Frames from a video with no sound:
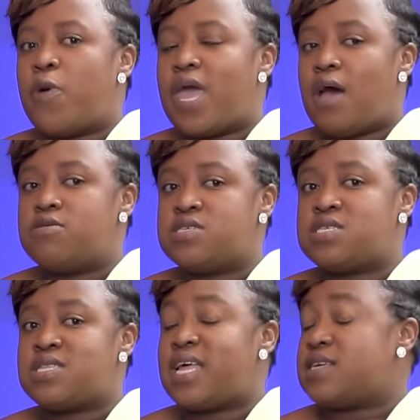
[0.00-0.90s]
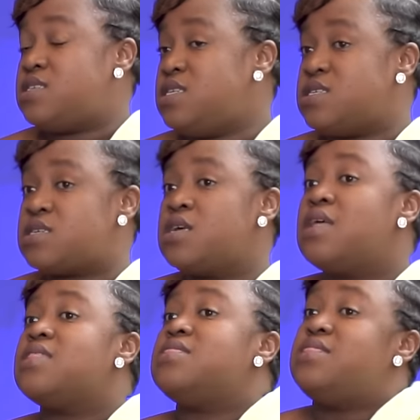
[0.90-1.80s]
where I was just like, sheesh,
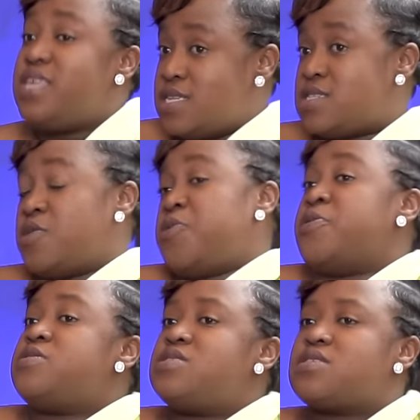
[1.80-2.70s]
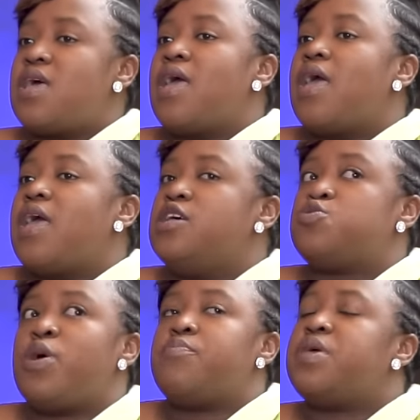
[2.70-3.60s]
this hurts,
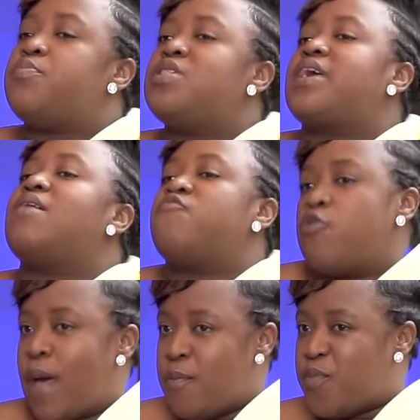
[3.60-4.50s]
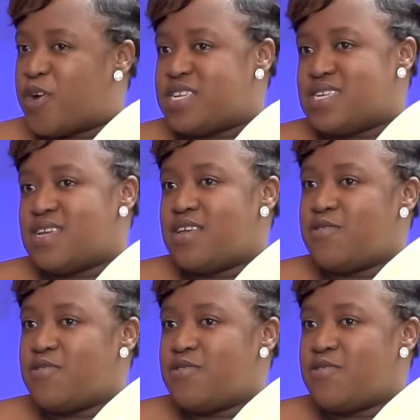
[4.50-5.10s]
is when people came for my body.